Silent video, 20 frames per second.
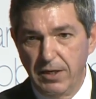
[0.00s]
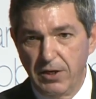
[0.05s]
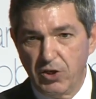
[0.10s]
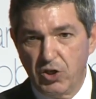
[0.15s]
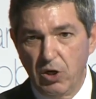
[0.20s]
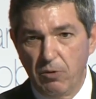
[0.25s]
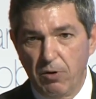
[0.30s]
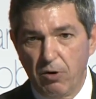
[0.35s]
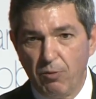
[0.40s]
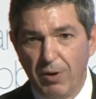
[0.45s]

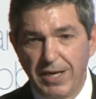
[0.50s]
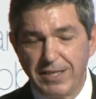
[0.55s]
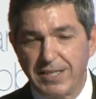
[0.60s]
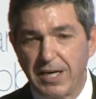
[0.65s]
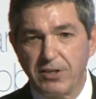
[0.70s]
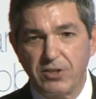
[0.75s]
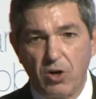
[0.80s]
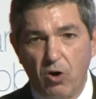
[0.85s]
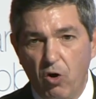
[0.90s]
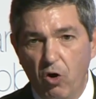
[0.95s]
Human rights
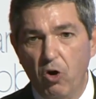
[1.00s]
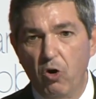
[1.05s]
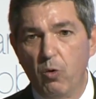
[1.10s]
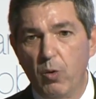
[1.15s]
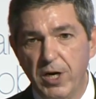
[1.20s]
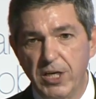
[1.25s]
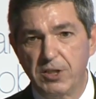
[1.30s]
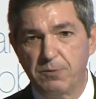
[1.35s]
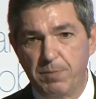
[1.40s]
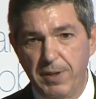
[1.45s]
has
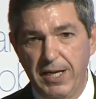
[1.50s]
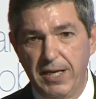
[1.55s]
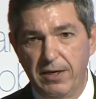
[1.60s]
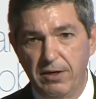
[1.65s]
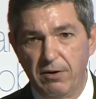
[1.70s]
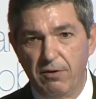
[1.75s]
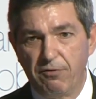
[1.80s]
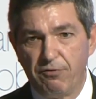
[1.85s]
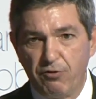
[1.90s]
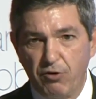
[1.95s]
always
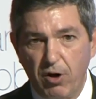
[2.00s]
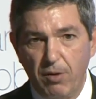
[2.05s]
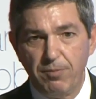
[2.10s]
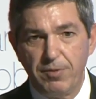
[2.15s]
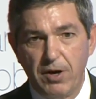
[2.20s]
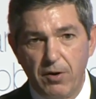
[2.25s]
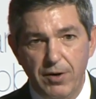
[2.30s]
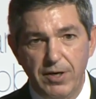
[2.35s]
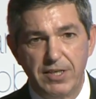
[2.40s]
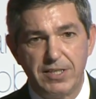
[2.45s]
been, from
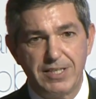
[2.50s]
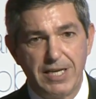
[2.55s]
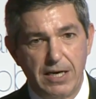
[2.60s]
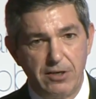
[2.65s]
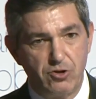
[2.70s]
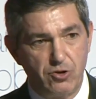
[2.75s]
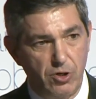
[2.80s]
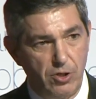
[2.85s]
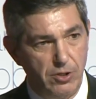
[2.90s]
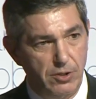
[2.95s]
their
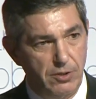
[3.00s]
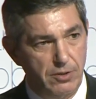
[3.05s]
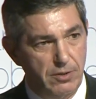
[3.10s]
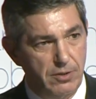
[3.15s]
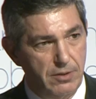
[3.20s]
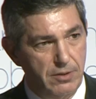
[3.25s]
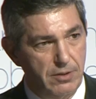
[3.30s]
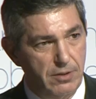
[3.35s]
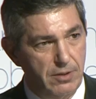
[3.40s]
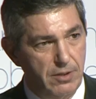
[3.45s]
inception,
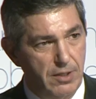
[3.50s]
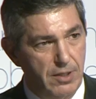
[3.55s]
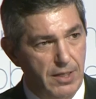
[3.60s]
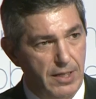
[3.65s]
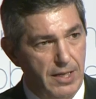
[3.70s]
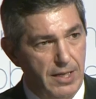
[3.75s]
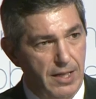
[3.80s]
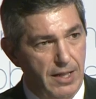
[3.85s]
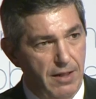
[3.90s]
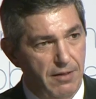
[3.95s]

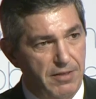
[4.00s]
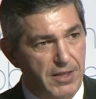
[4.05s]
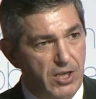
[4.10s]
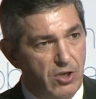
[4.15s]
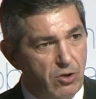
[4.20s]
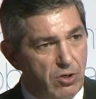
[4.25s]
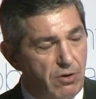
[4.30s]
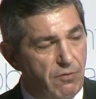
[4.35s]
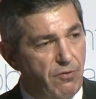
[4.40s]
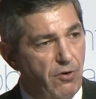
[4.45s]
the
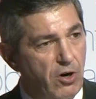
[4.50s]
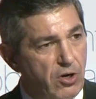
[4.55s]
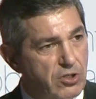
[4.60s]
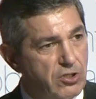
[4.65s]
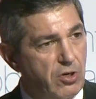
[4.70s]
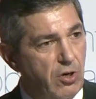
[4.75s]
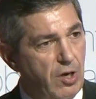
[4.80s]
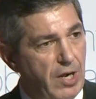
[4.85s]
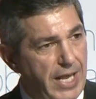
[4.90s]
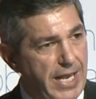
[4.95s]

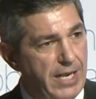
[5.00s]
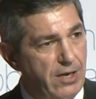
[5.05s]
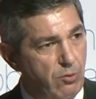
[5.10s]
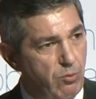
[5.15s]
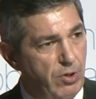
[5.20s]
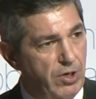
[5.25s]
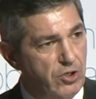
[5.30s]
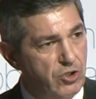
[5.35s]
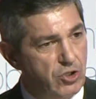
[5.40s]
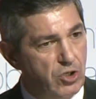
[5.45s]
universal
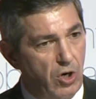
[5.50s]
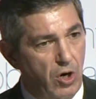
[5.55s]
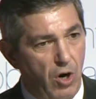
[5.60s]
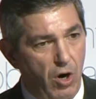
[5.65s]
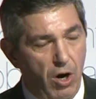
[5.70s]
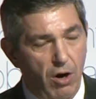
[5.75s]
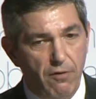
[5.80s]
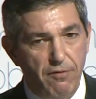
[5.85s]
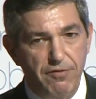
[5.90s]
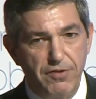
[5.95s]
language
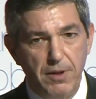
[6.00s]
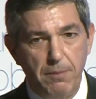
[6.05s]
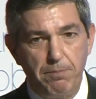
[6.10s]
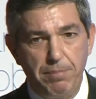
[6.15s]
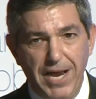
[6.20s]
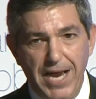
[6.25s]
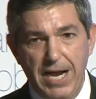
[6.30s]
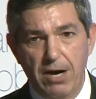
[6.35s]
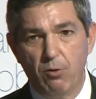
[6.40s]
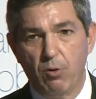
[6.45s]
of the
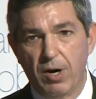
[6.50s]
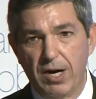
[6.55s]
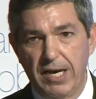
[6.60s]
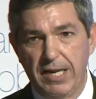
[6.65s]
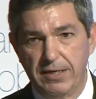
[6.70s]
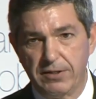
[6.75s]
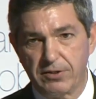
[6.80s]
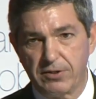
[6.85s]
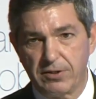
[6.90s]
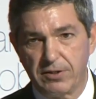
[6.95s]

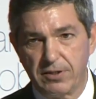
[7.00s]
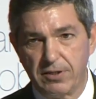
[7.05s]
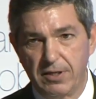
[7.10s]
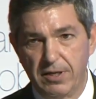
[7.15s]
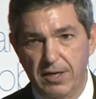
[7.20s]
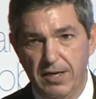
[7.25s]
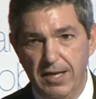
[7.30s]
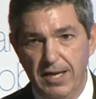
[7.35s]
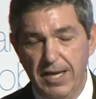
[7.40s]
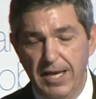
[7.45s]
powerless
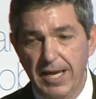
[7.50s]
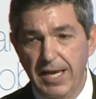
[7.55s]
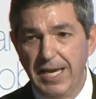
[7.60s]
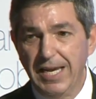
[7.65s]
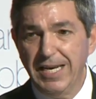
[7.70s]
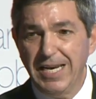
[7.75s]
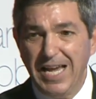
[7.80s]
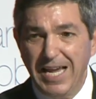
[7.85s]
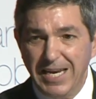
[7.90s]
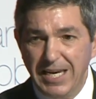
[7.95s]

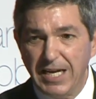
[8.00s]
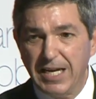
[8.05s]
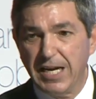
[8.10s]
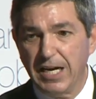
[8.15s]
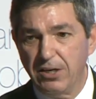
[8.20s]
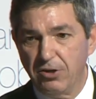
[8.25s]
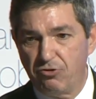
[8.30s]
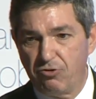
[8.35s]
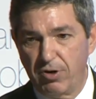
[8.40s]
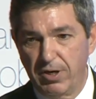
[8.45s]
in any
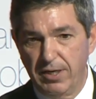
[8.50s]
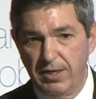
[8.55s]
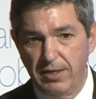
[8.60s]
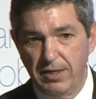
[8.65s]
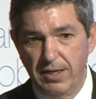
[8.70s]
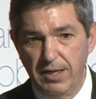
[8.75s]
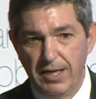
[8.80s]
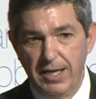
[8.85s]
country,